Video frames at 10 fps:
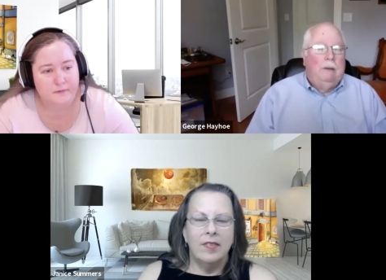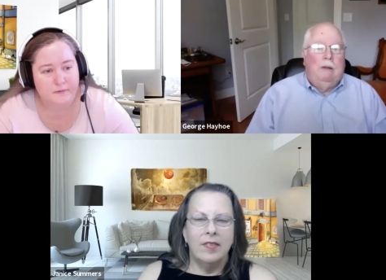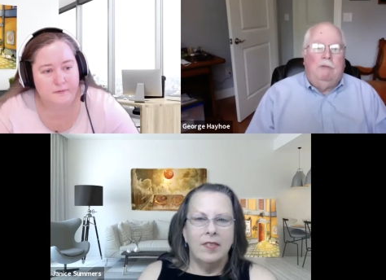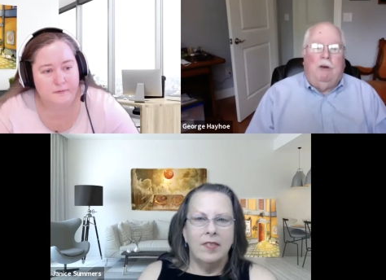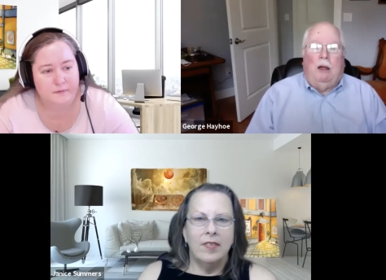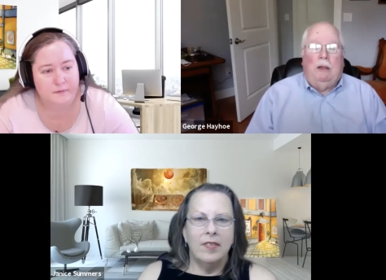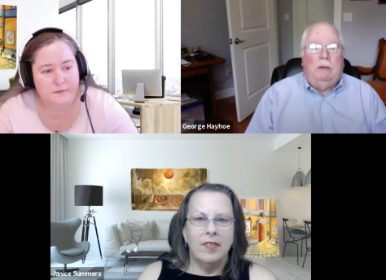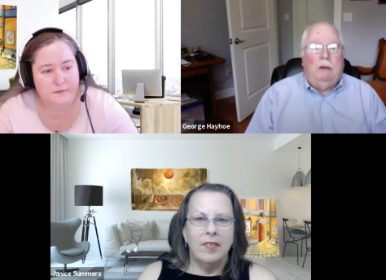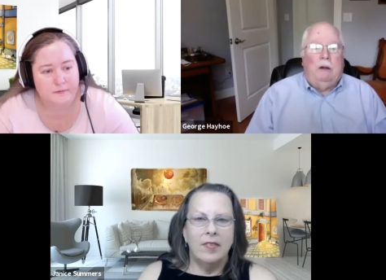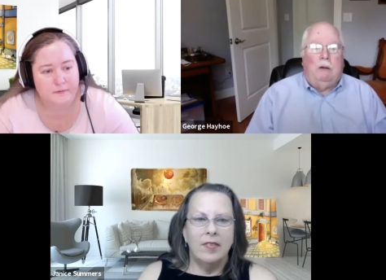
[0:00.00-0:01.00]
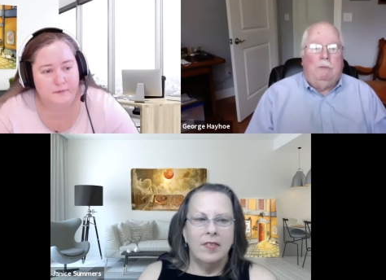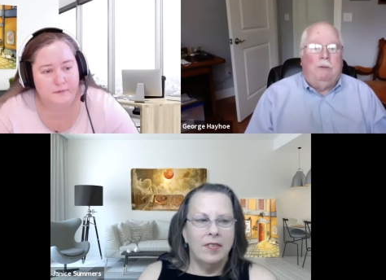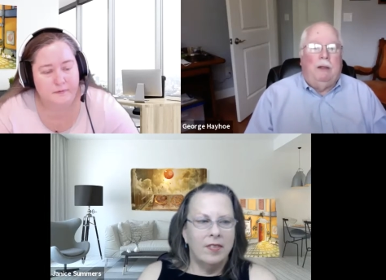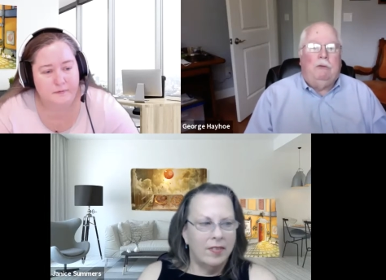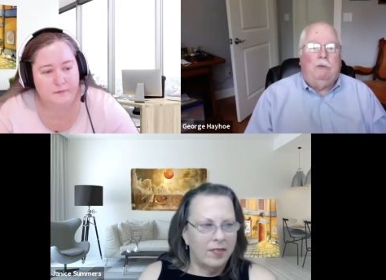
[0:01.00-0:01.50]
Speaker 1: volunteer.
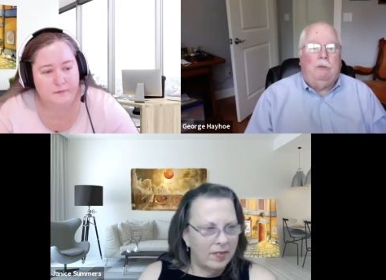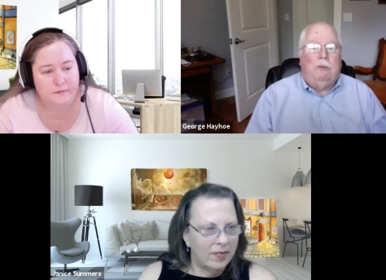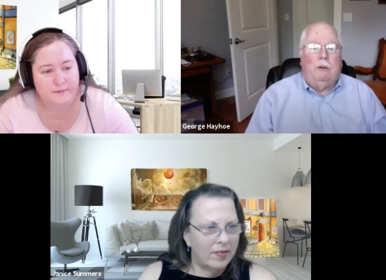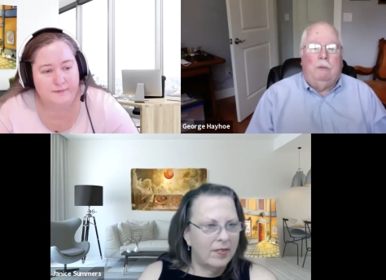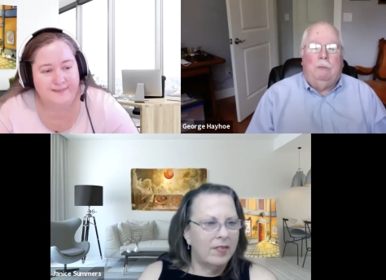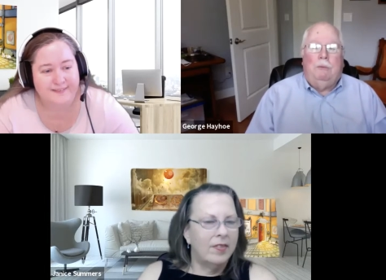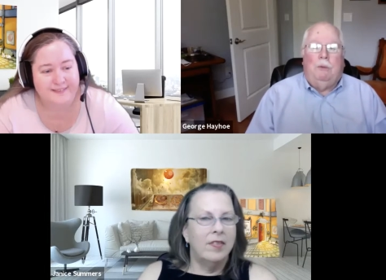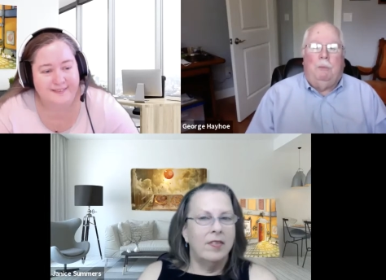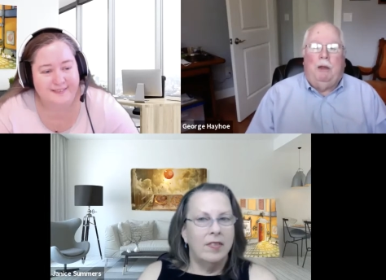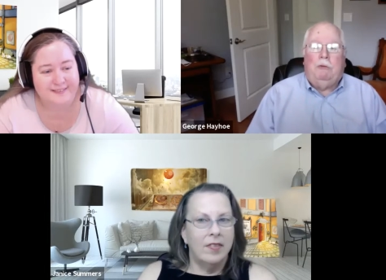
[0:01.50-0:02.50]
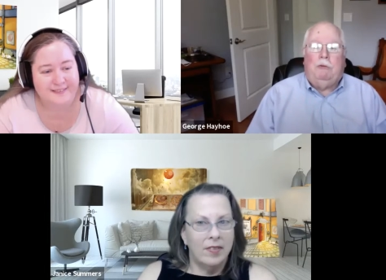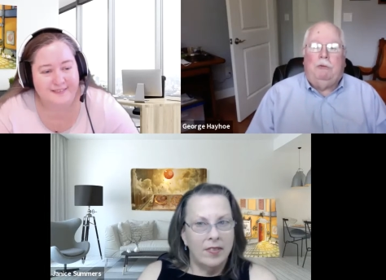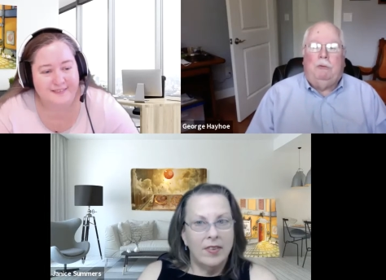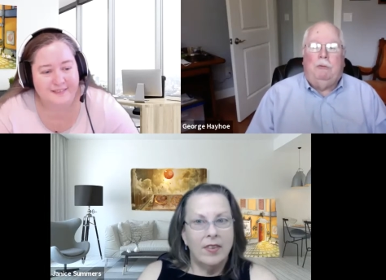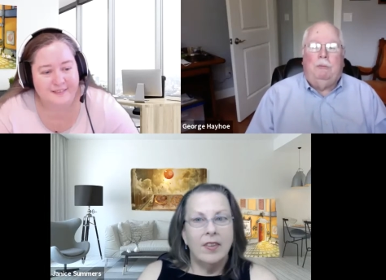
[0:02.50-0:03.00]
That's the, the
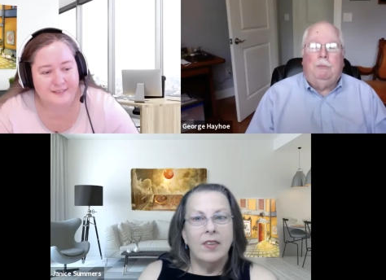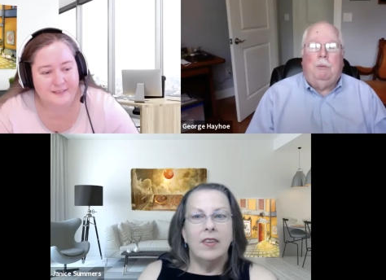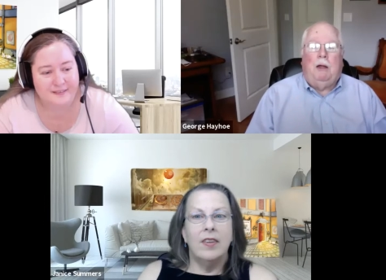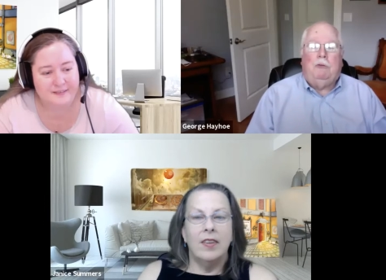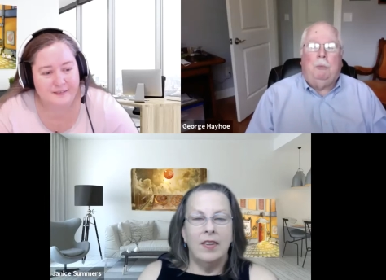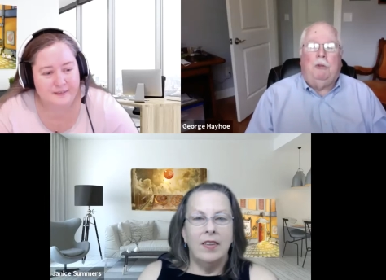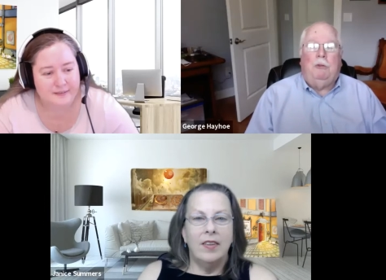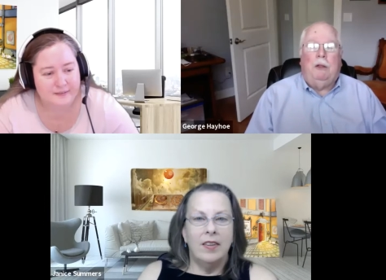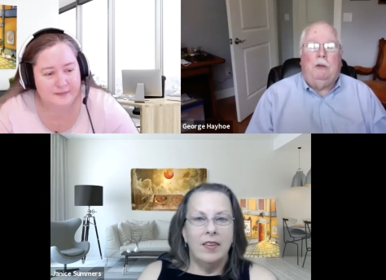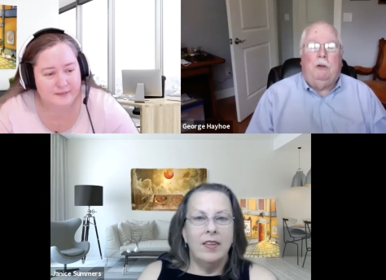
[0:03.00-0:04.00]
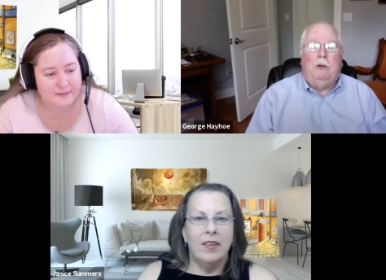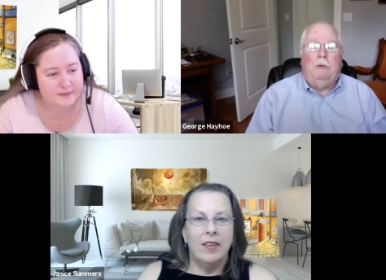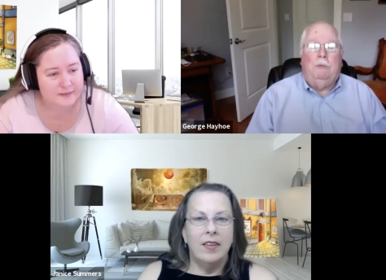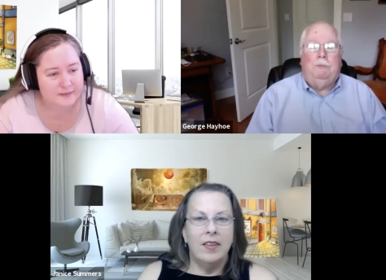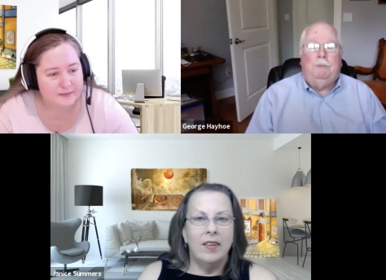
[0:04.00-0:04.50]
best possible thing to do.
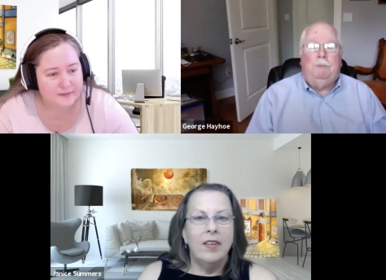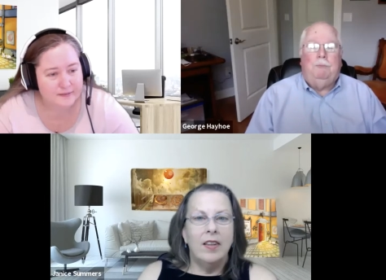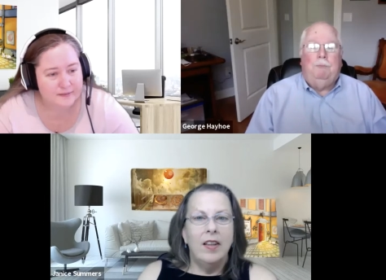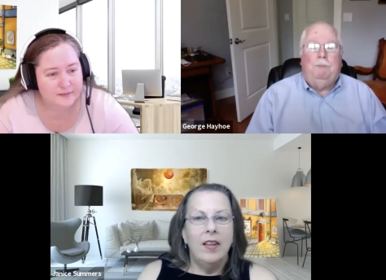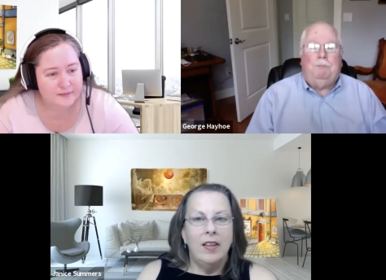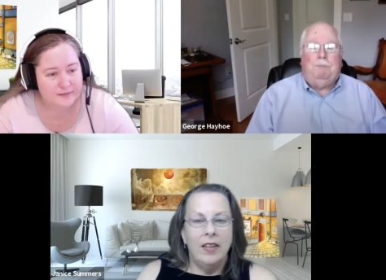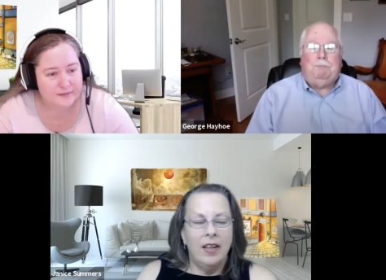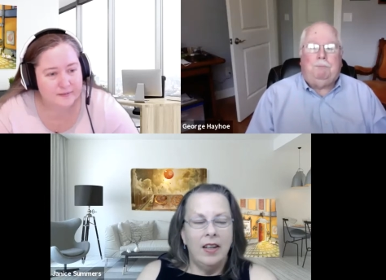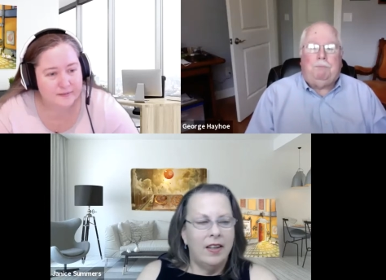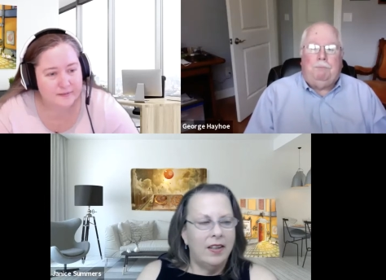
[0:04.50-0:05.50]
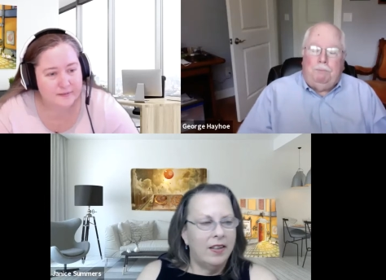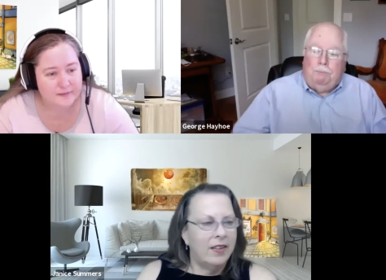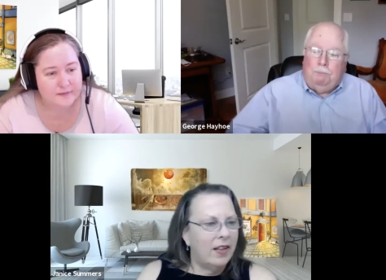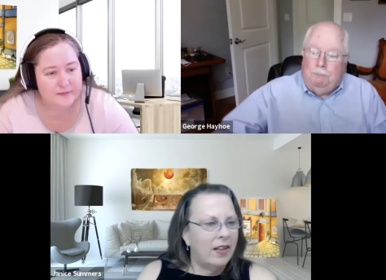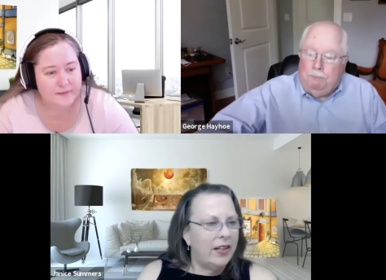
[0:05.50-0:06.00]
Speaker 2: Yeah,
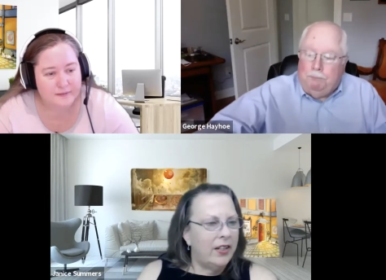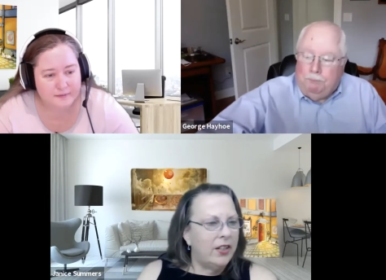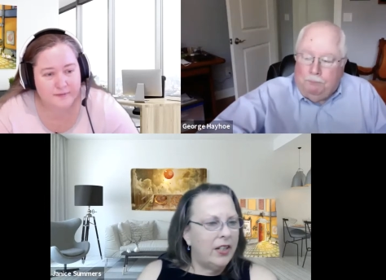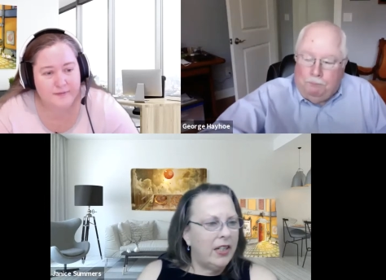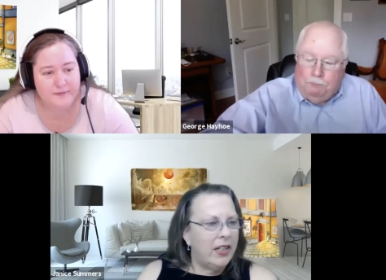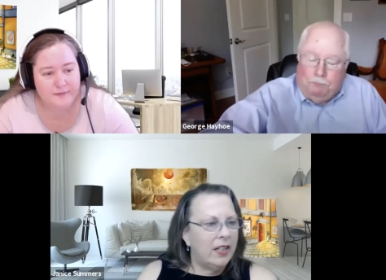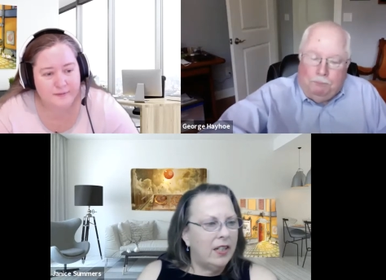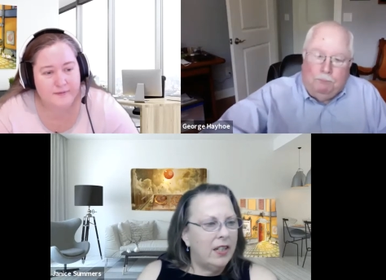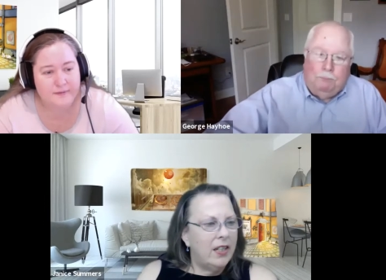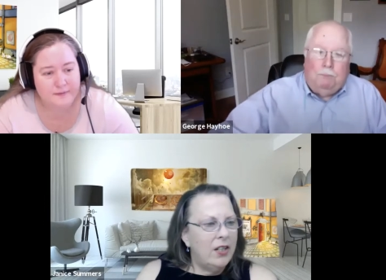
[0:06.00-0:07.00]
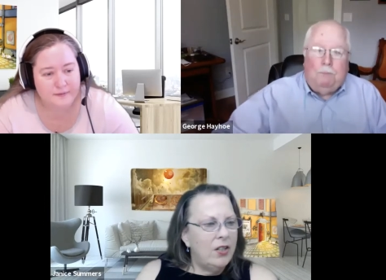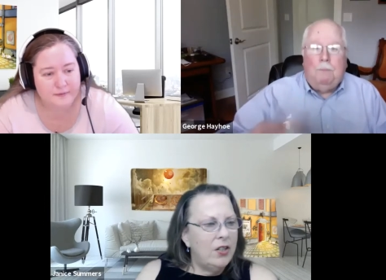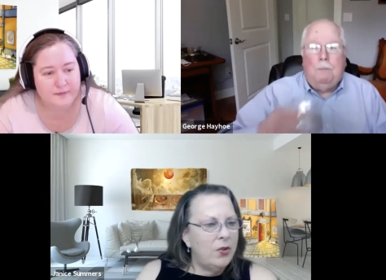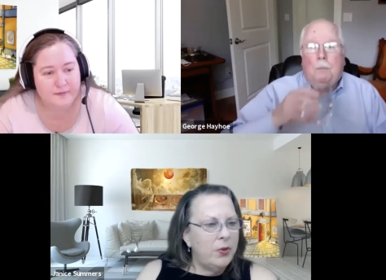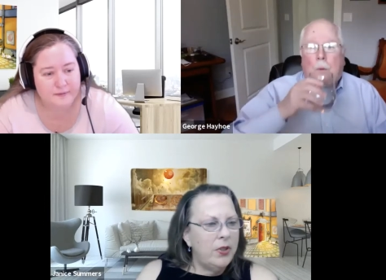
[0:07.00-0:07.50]
I agree.
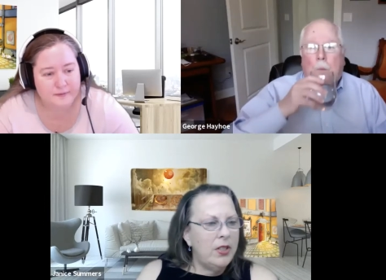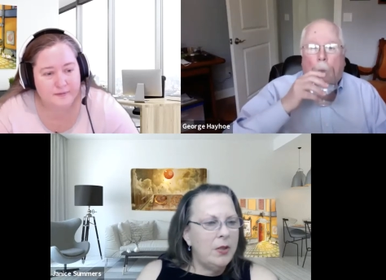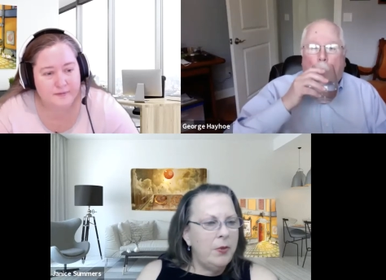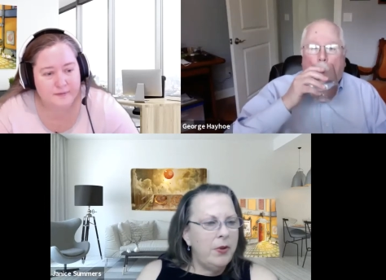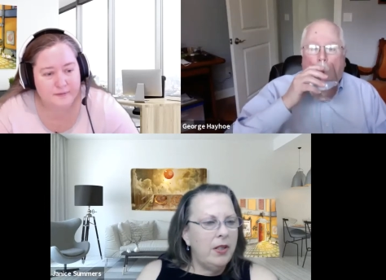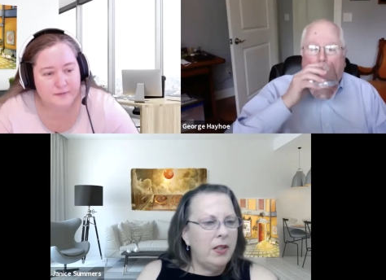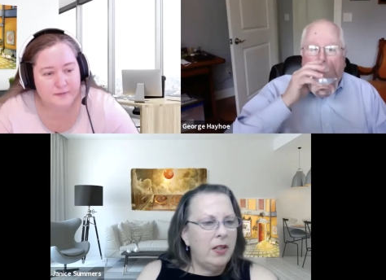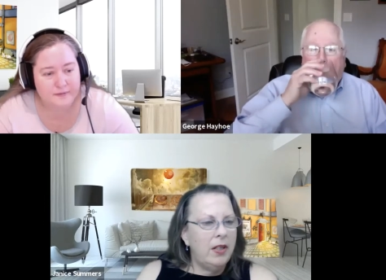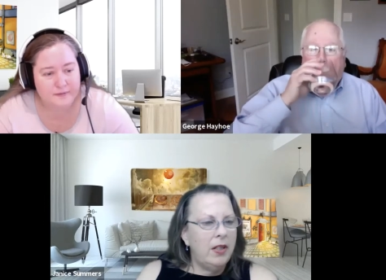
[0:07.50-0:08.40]
So, what are some of the